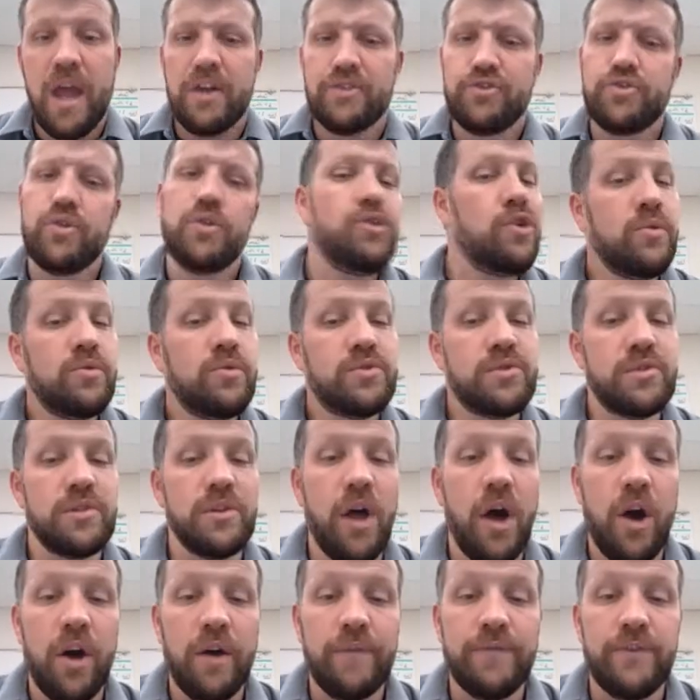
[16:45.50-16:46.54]
So Newton's
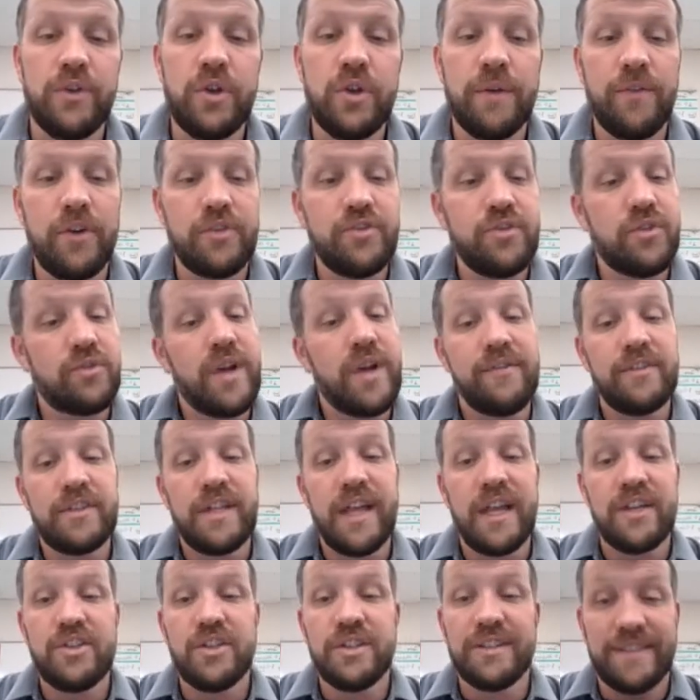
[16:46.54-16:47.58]
law of universal
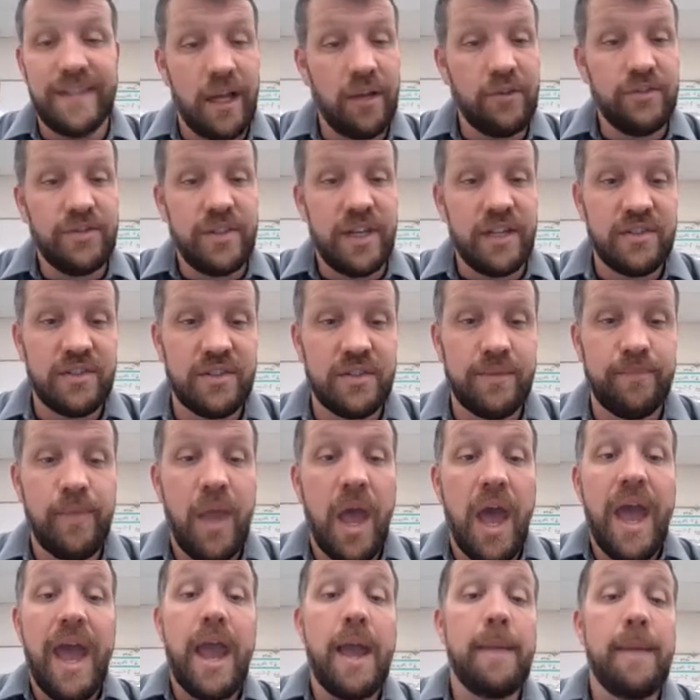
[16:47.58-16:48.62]
gravitation tells us
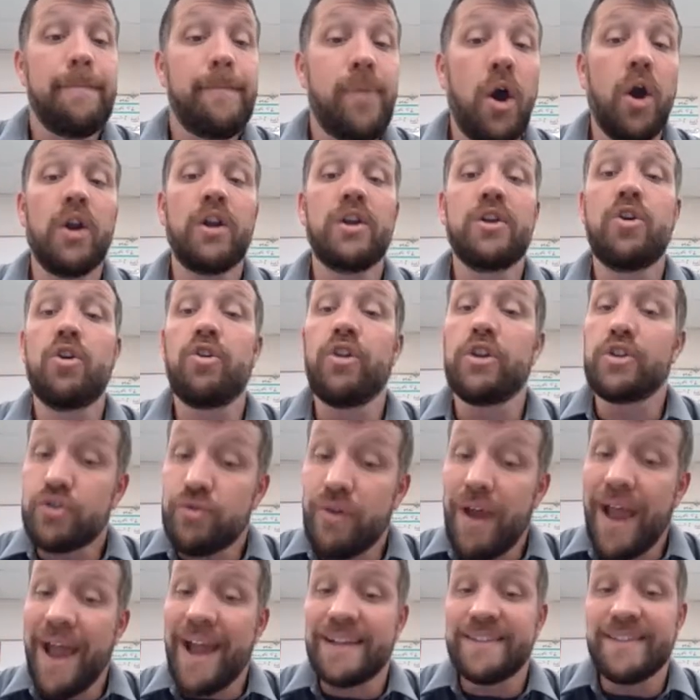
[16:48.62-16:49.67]
a particle
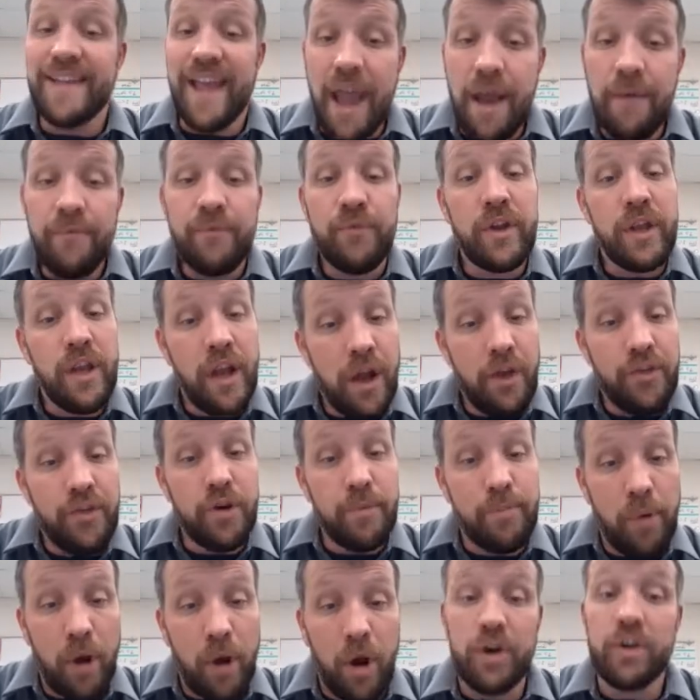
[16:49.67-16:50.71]
attracts every other
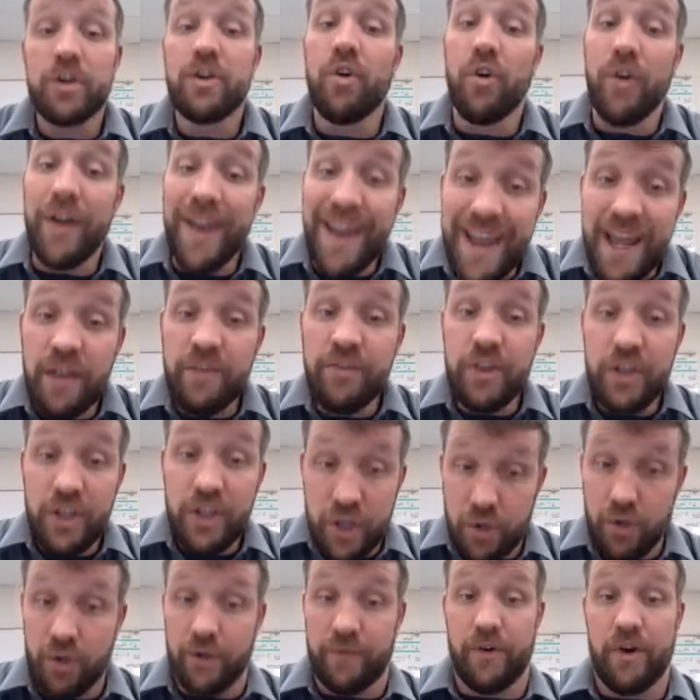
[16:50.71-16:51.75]
particle in the
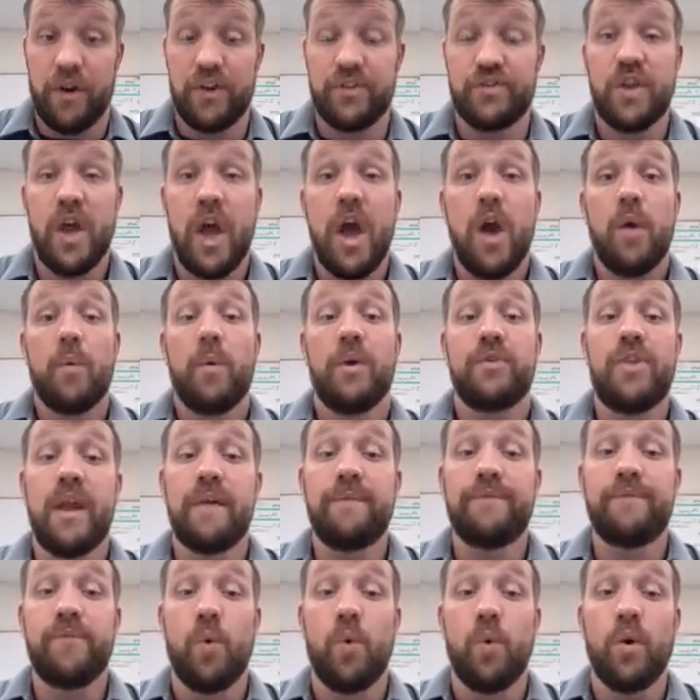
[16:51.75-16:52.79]
universe with a
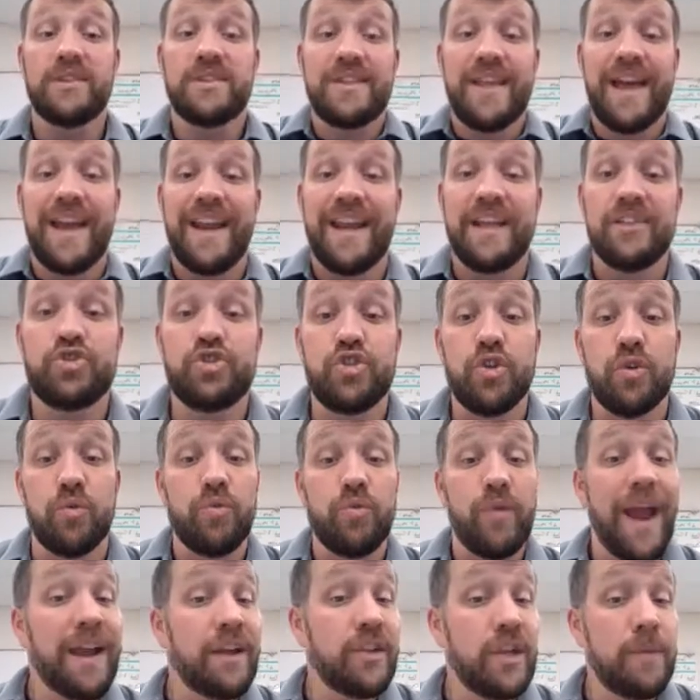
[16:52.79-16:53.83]
force that is
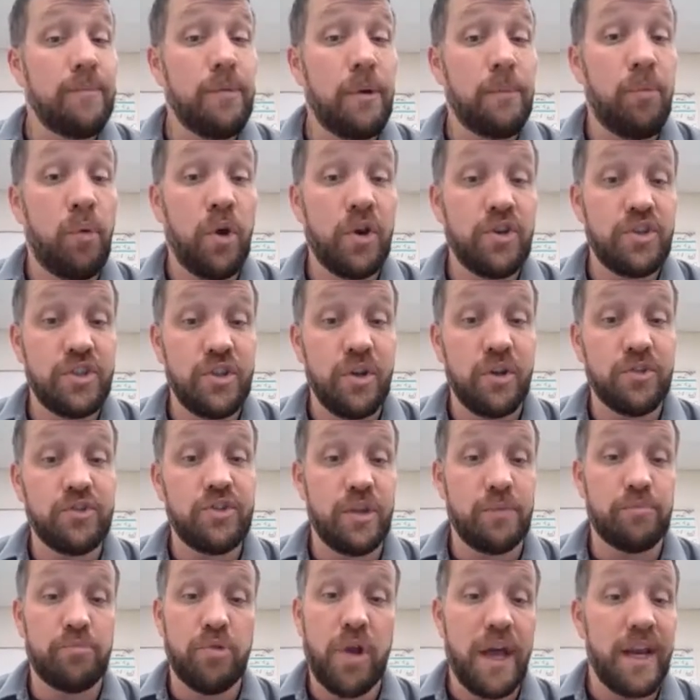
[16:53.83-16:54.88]
directly proportional to
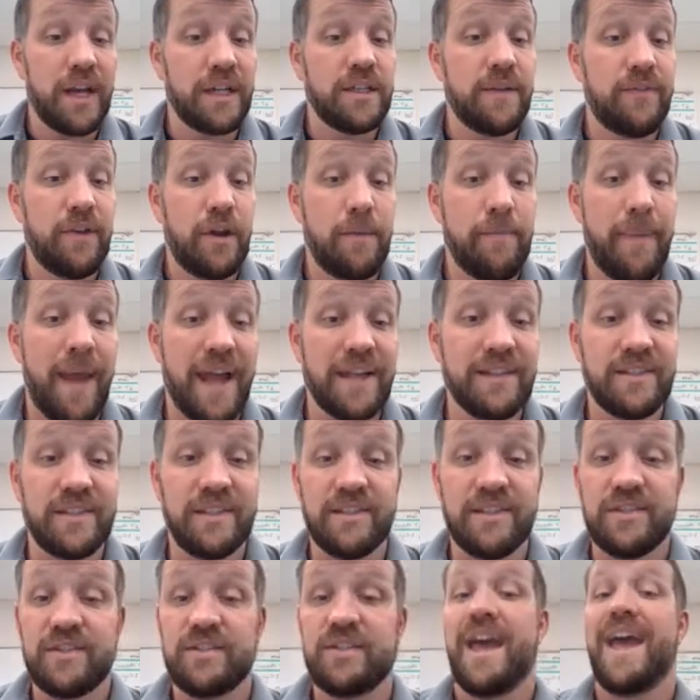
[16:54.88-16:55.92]
the product of their
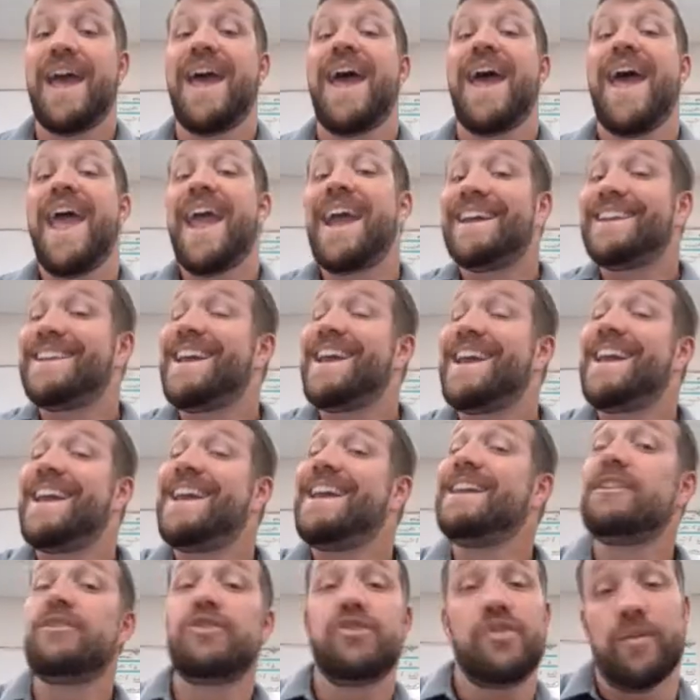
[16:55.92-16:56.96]
masses and
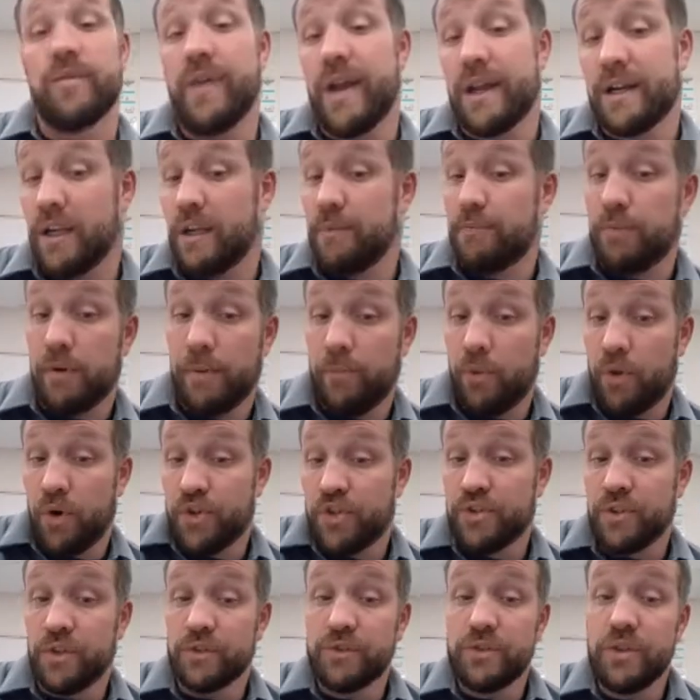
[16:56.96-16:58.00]
indirectly
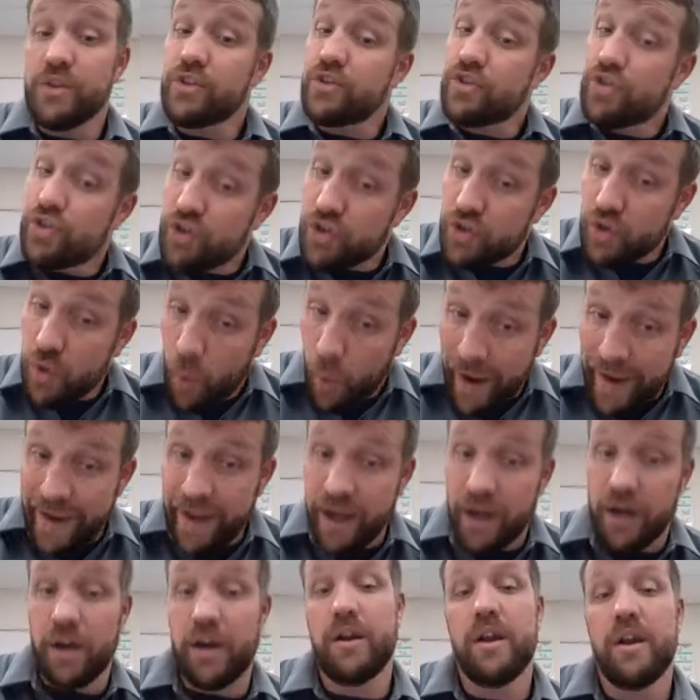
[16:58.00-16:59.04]
proportional to the
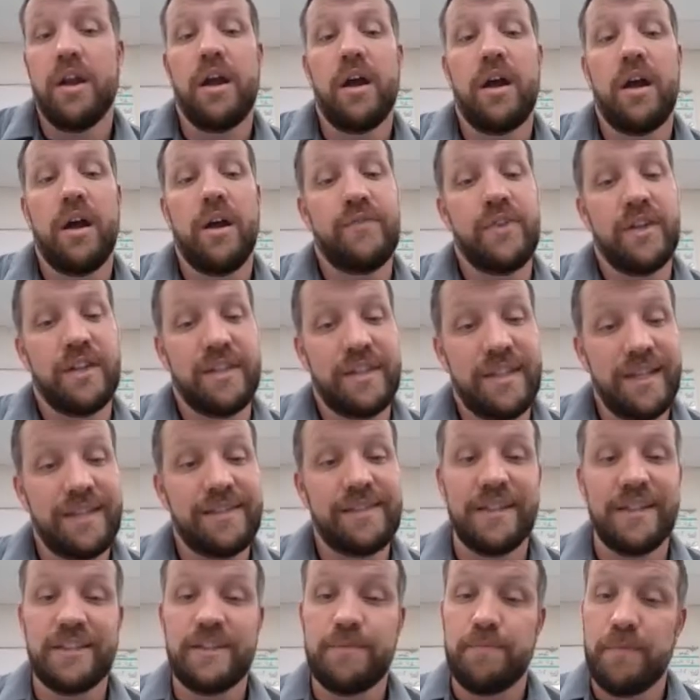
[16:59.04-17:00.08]
square of the
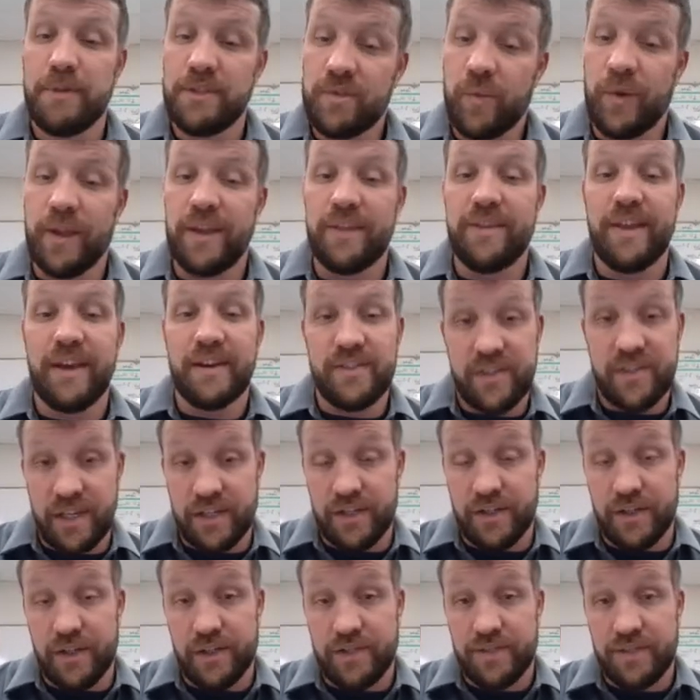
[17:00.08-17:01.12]
distance between their
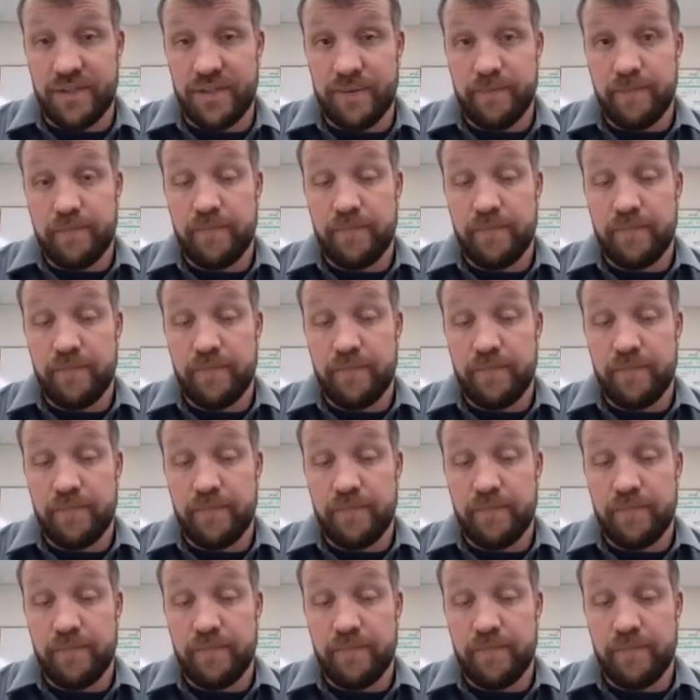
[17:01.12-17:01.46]
centers.